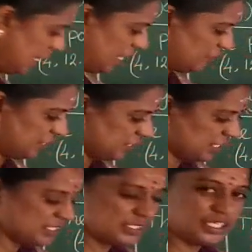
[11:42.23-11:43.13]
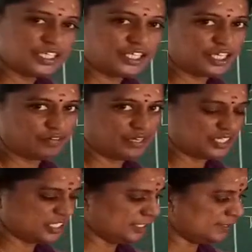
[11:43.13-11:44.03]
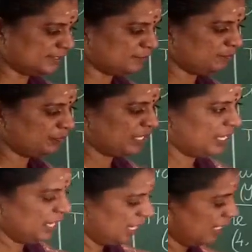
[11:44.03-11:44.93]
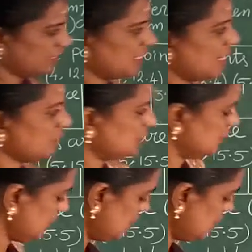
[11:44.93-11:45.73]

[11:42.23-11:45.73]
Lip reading: after this equations. At last,